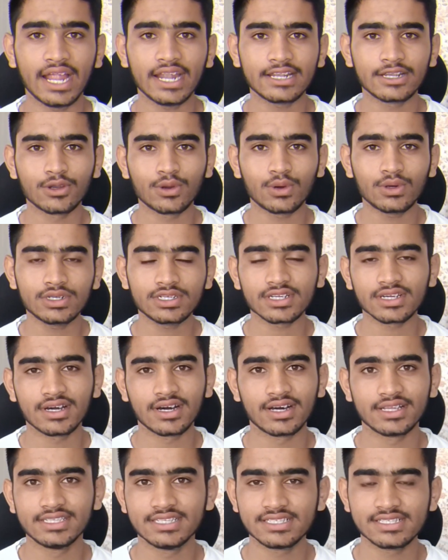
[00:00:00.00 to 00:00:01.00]
That
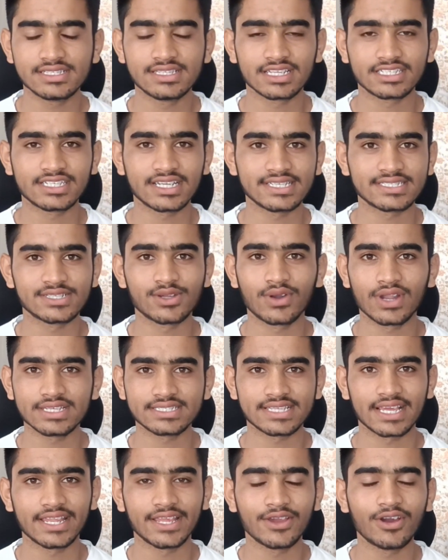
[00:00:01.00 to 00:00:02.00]
note, this is Darshan Eskoda
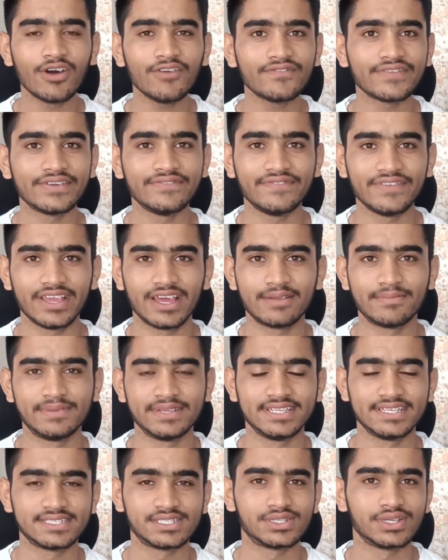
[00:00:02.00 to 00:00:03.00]
signing off, and we are
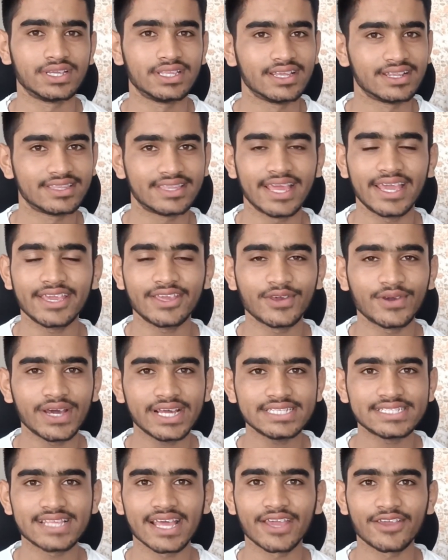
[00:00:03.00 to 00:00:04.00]
Brothers Together. Thank you,
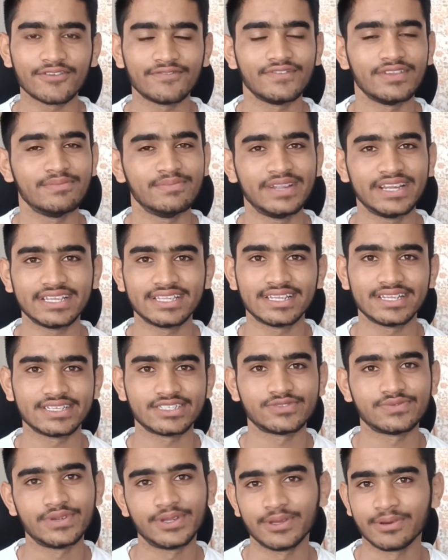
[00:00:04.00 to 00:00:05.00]
guys. Thank you. We'll meet in the
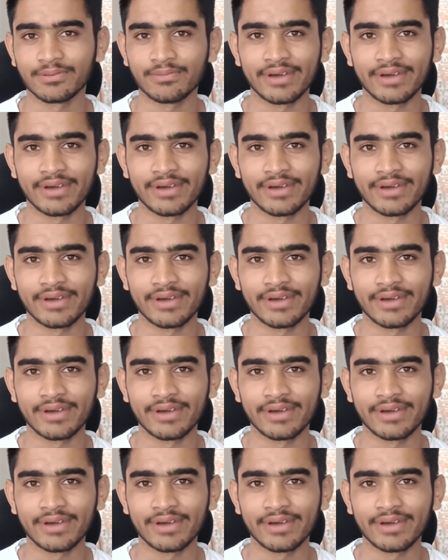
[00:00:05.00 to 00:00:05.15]
next video.